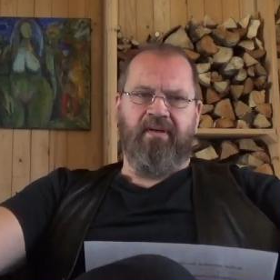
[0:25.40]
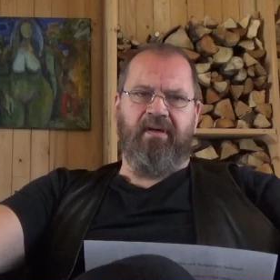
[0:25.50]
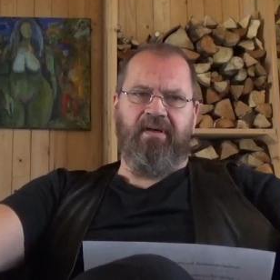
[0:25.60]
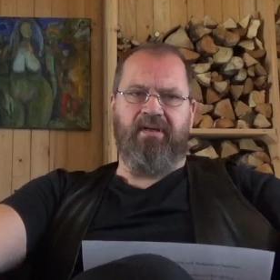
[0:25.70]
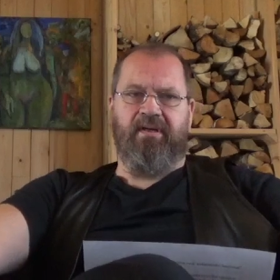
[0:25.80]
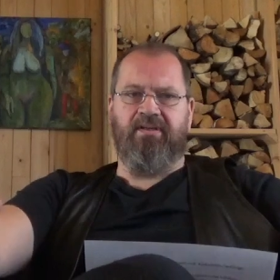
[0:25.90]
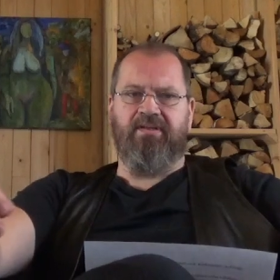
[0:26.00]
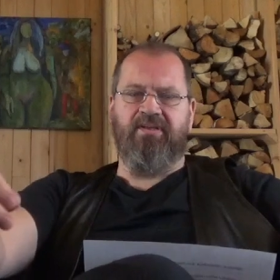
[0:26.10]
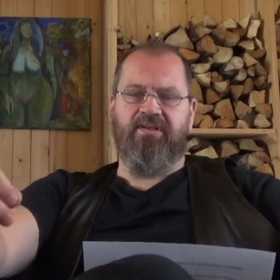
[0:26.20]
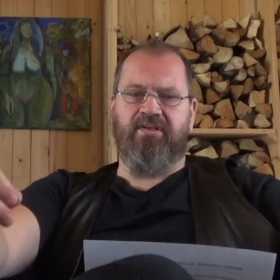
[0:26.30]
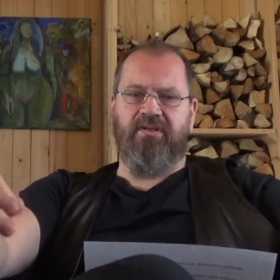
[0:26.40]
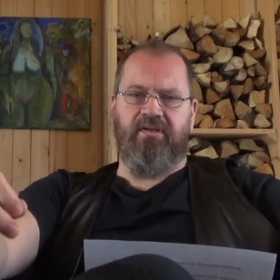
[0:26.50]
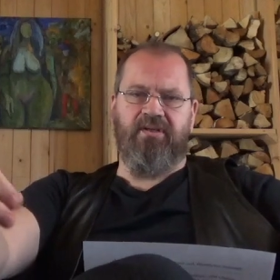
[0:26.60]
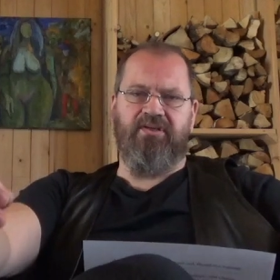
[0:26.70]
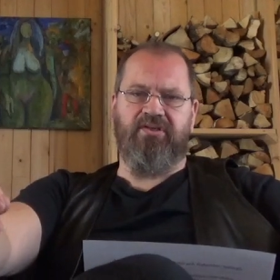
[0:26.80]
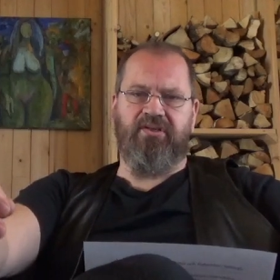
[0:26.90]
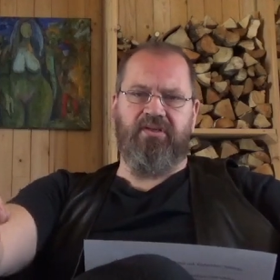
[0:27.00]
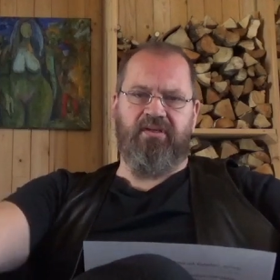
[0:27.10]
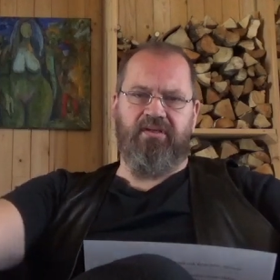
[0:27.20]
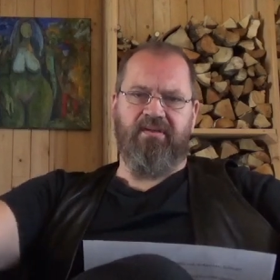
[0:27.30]
Uh, it is the
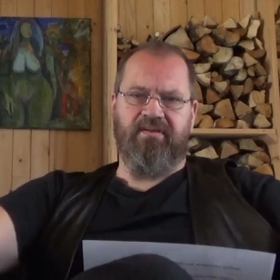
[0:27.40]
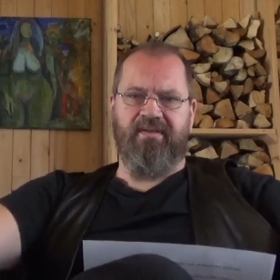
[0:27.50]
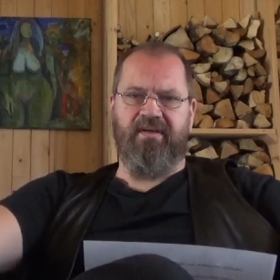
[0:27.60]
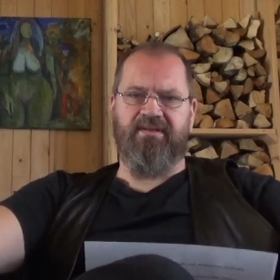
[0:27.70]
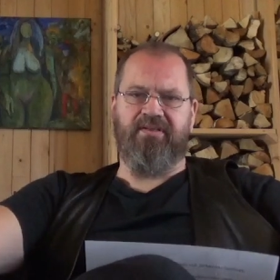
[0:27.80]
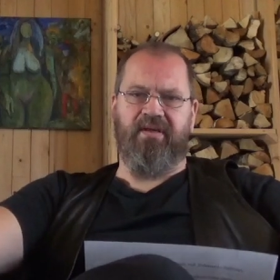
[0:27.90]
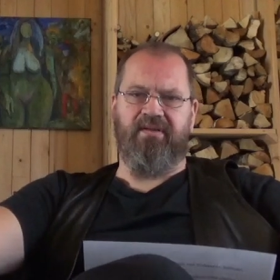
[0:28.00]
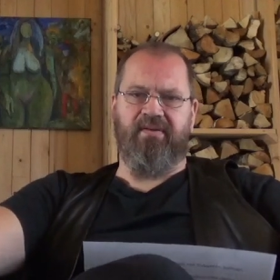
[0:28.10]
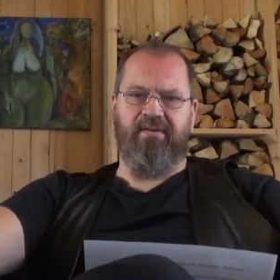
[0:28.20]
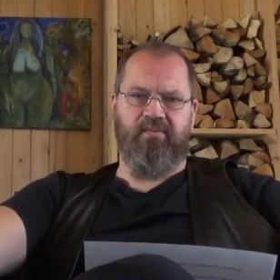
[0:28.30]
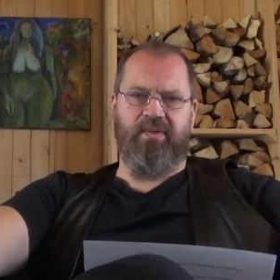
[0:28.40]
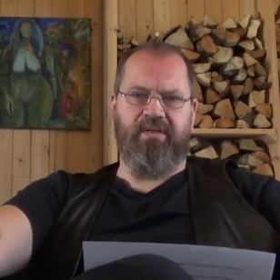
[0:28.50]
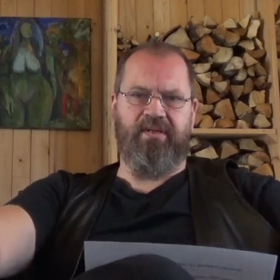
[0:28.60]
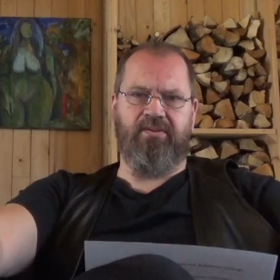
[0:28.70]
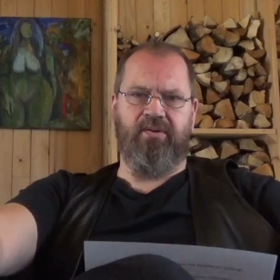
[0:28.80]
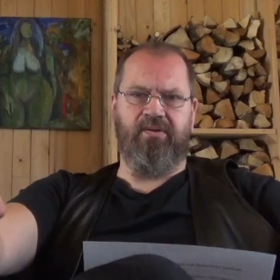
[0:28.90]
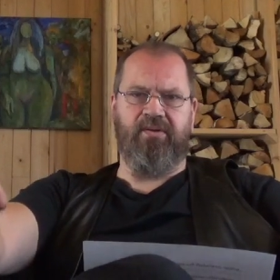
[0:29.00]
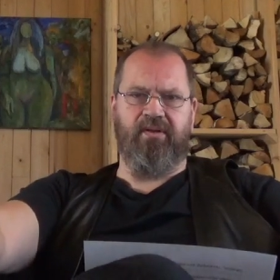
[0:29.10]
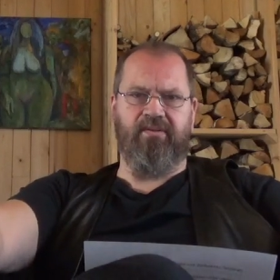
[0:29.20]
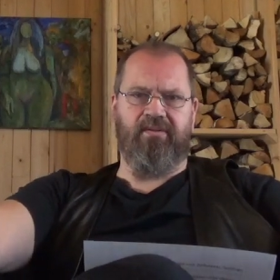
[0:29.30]
CDC. They said we need to
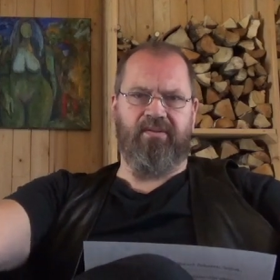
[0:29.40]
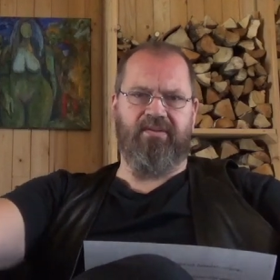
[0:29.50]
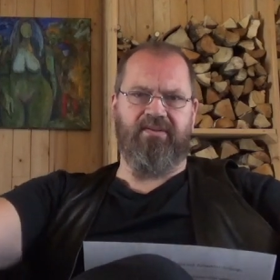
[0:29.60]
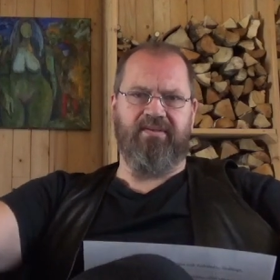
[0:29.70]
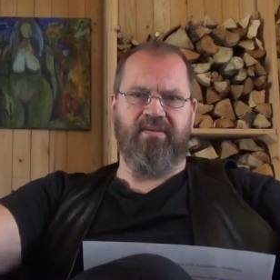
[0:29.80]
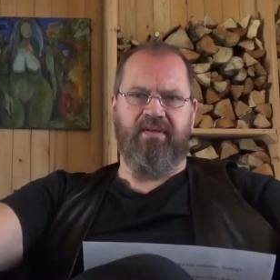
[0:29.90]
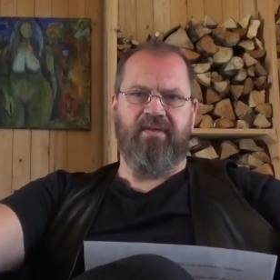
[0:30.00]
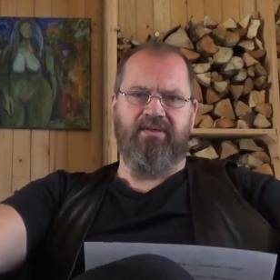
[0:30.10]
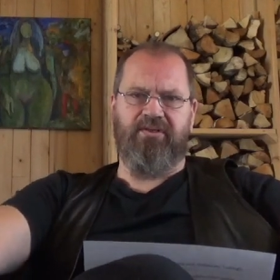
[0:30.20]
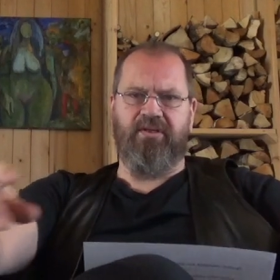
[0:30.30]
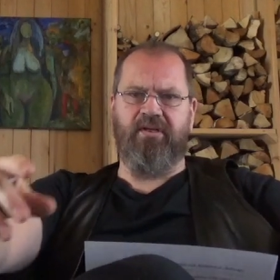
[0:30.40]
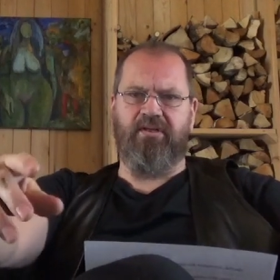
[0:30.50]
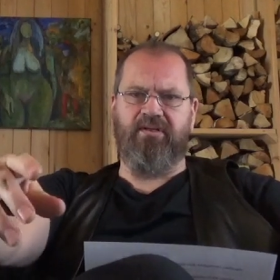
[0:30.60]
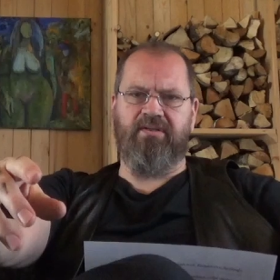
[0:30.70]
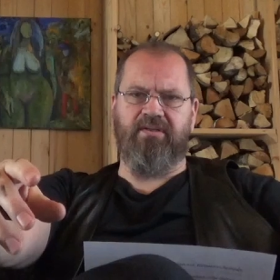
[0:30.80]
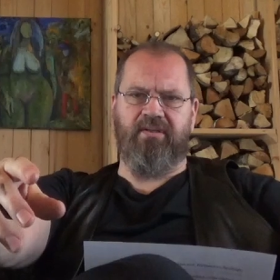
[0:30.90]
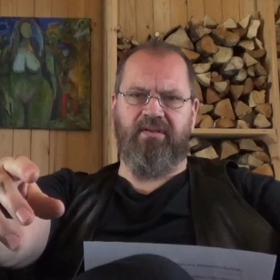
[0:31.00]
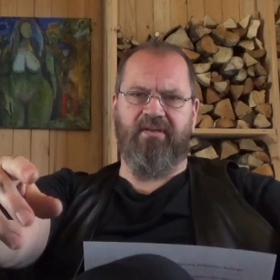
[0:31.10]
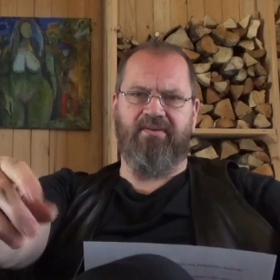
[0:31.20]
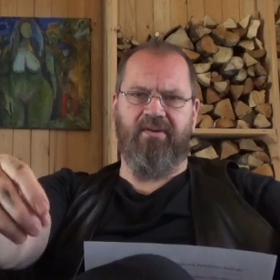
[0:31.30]
look into this
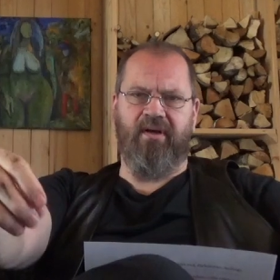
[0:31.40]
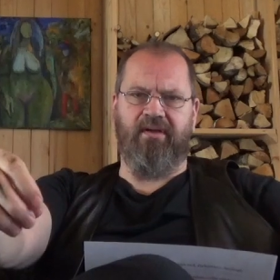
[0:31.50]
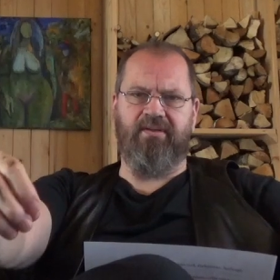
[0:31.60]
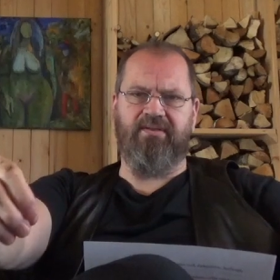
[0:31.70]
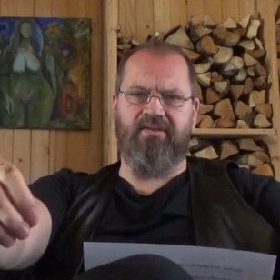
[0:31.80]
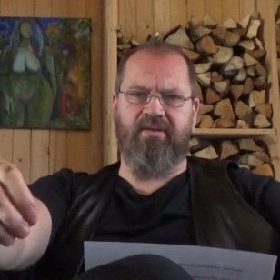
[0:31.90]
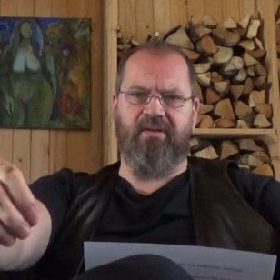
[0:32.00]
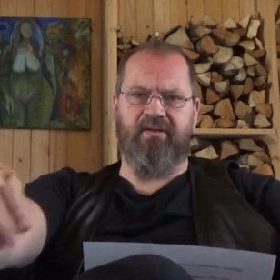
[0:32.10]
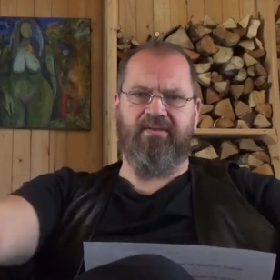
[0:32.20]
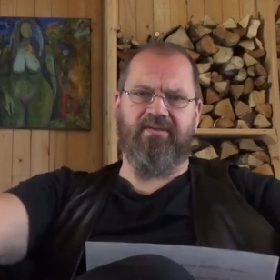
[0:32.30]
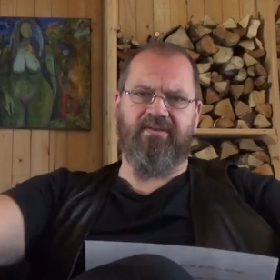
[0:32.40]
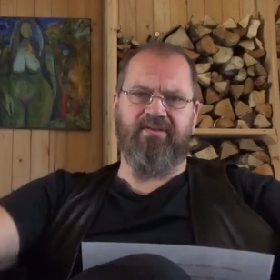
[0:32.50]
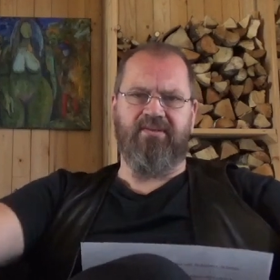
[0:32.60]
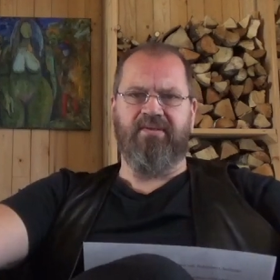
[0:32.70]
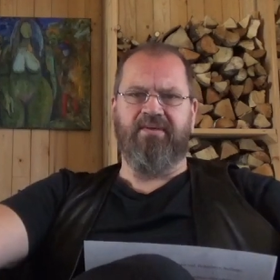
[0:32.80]
CDC, United States.